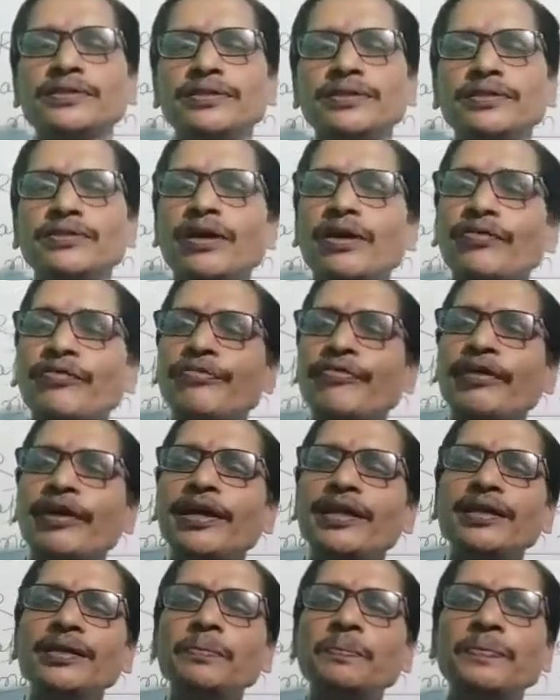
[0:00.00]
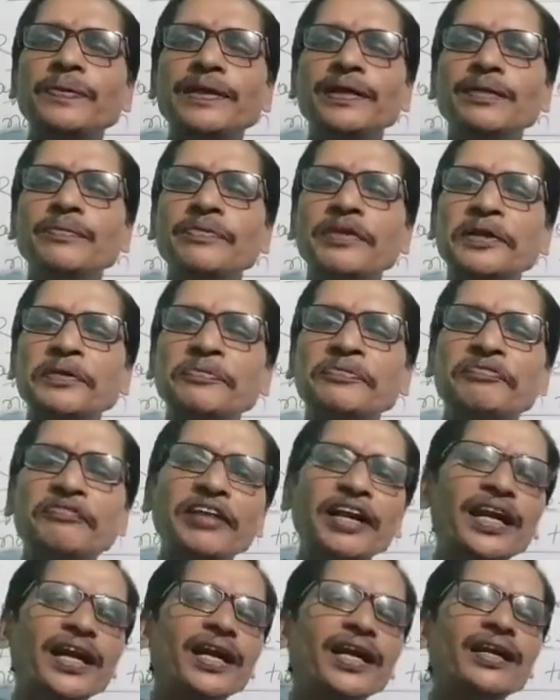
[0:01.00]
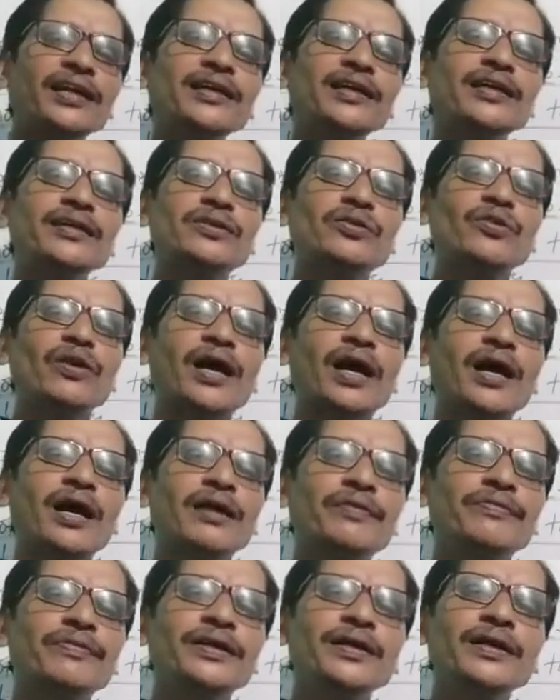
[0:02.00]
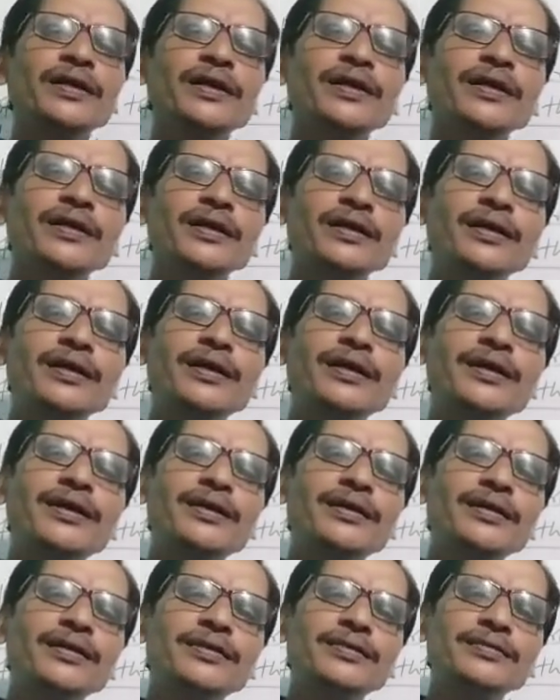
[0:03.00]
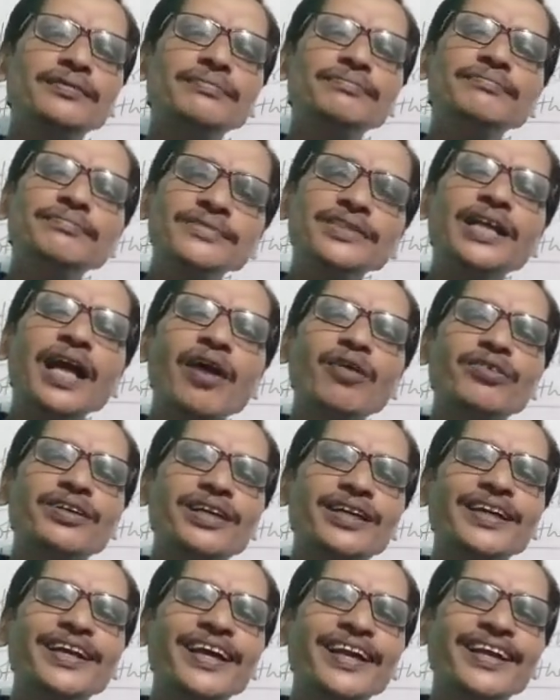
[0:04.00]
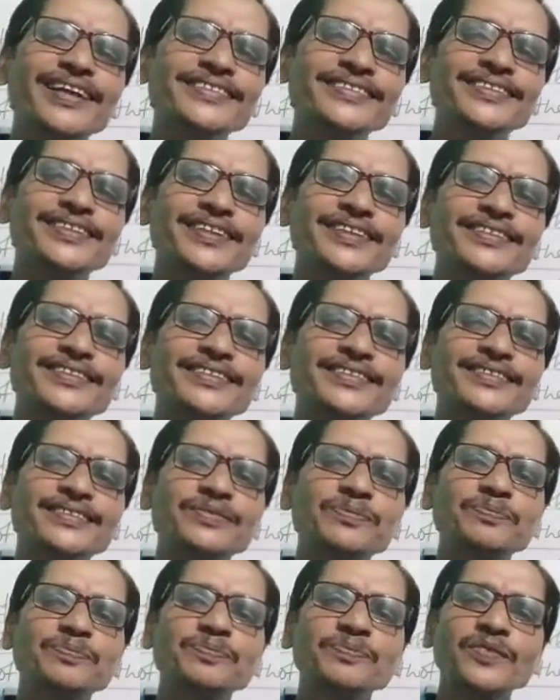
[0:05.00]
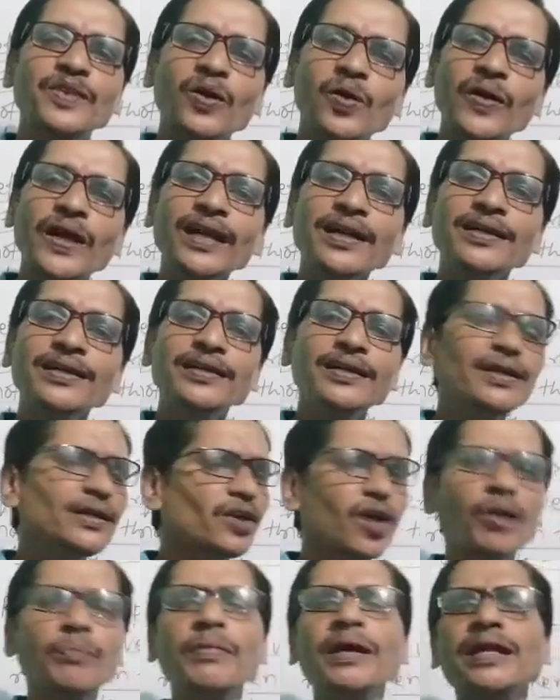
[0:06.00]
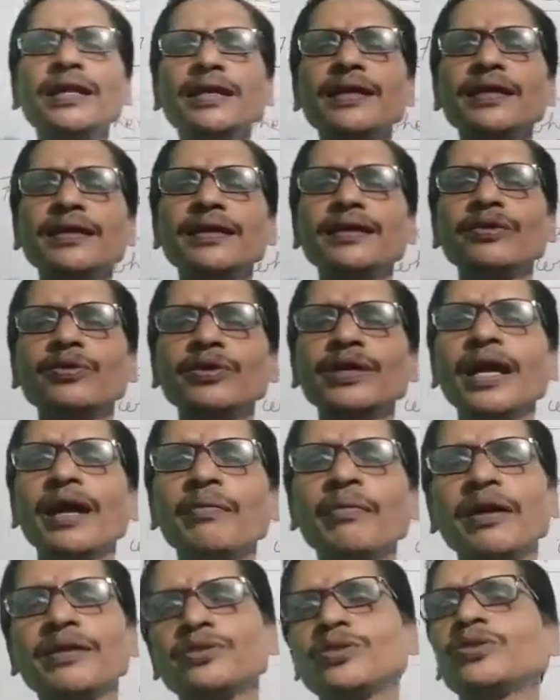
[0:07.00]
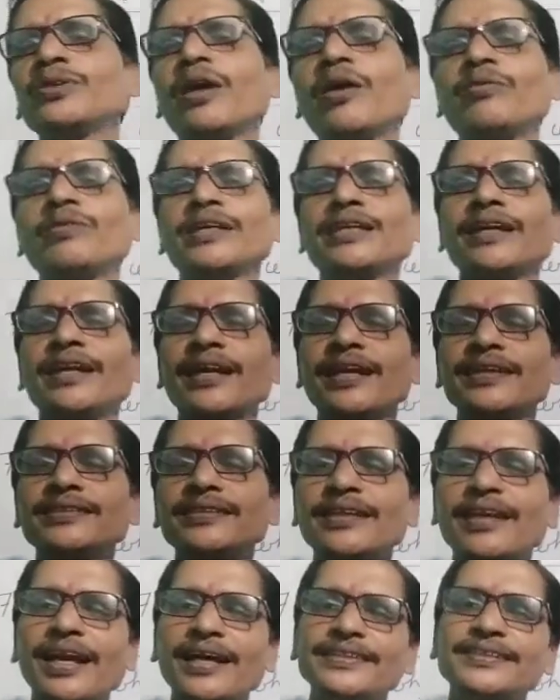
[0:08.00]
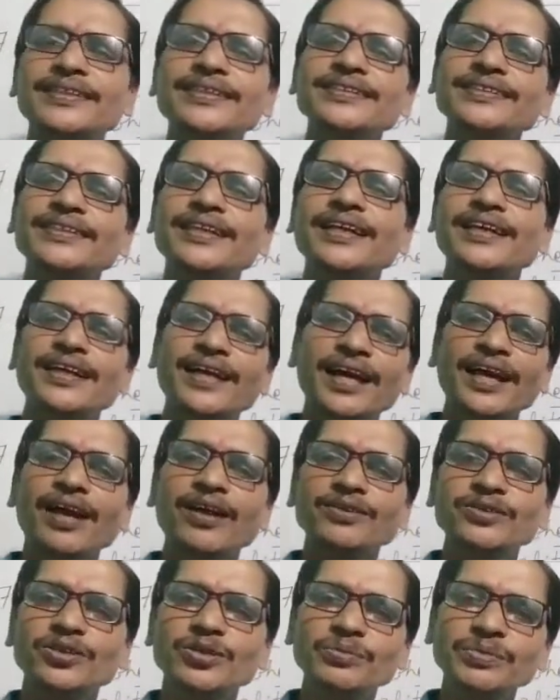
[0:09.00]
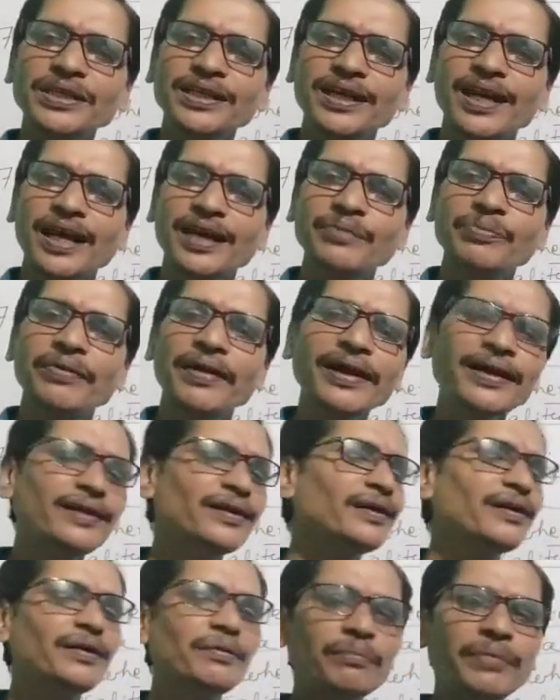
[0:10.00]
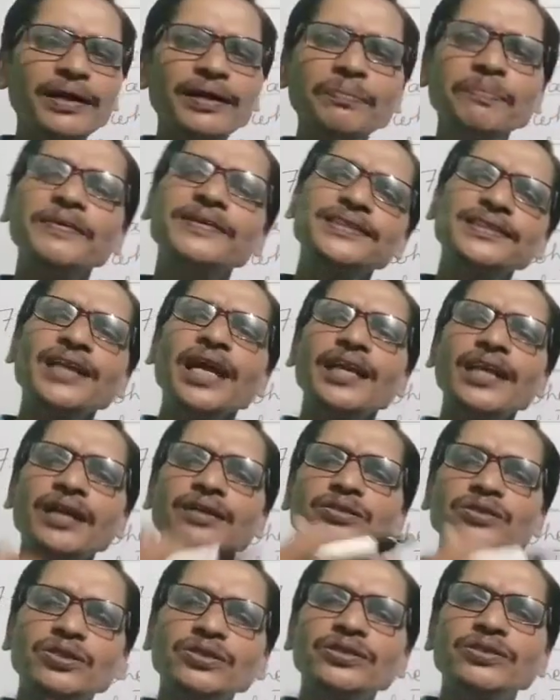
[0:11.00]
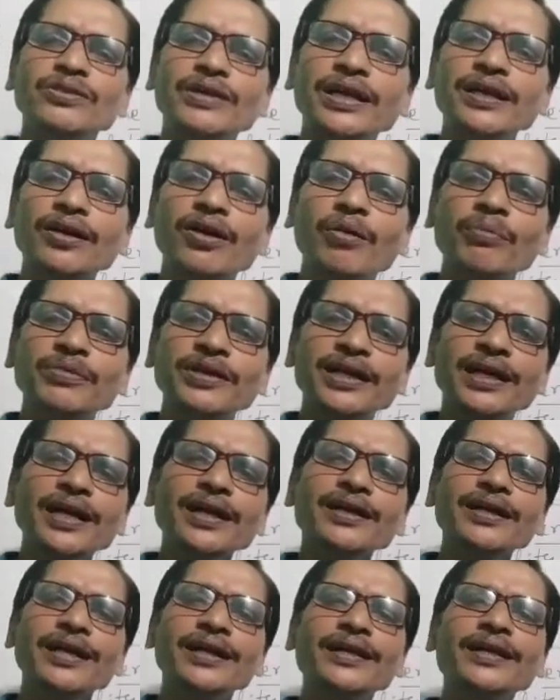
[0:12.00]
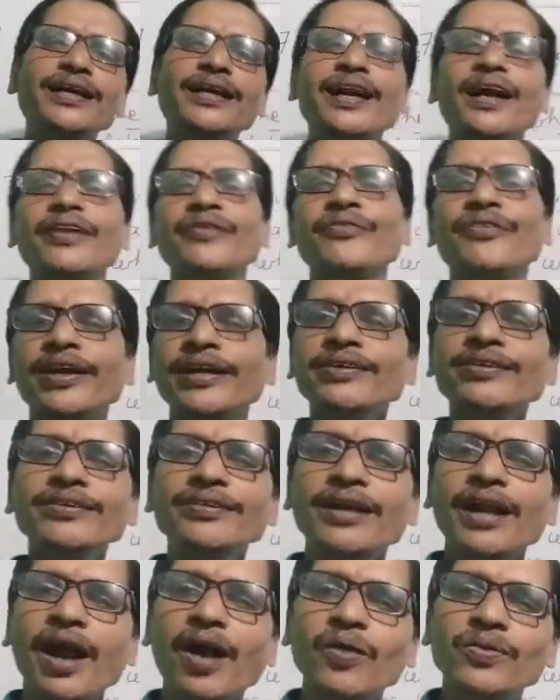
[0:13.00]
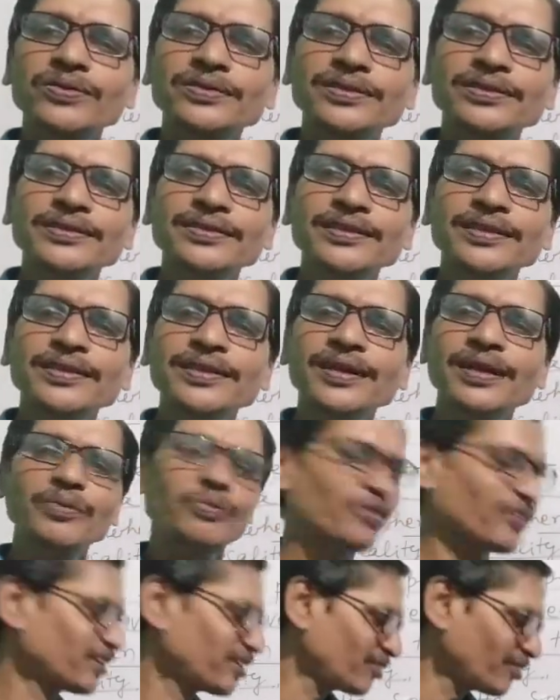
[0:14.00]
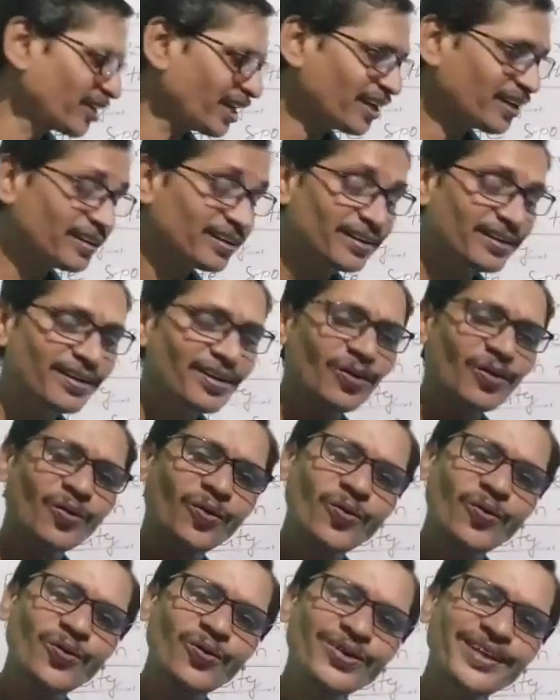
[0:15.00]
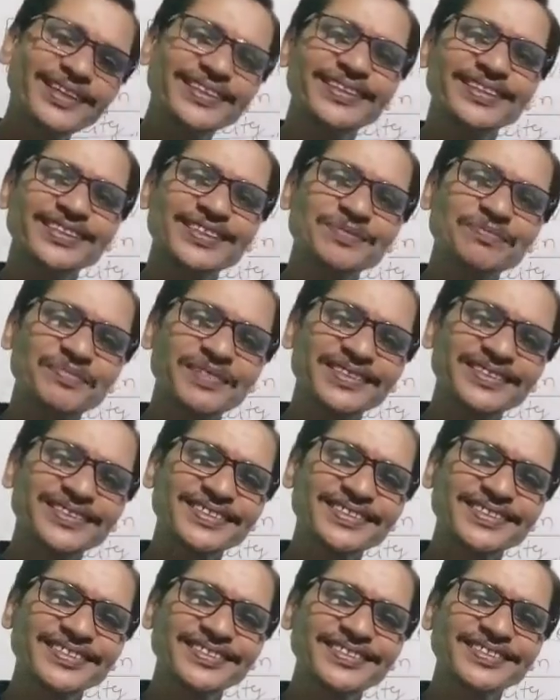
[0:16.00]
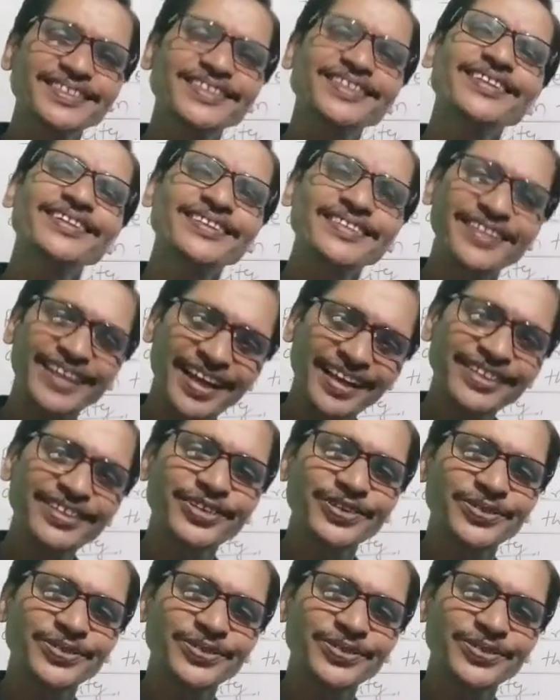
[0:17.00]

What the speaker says: You are very free, very friendly to have doubt clearances. Okay, normally we have also doubt clearance classes that can also be clarified, but personally also you can communicate and clarify your doubts. And for today, only this much. Thank you.